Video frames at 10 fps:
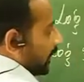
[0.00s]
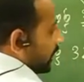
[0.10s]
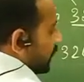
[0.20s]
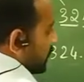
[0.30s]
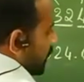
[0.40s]

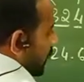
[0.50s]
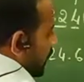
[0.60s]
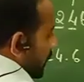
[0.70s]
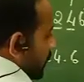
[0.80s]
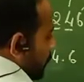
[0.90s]
it is
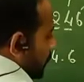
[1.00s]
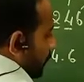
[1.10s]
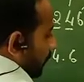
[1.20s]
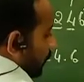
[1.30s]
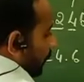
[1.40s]

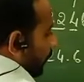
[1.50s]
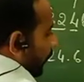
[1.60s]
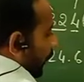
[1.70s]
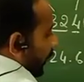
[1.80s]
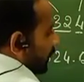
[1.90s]
2
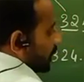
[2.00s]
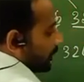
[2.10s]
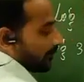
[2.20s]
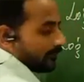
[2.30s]
points.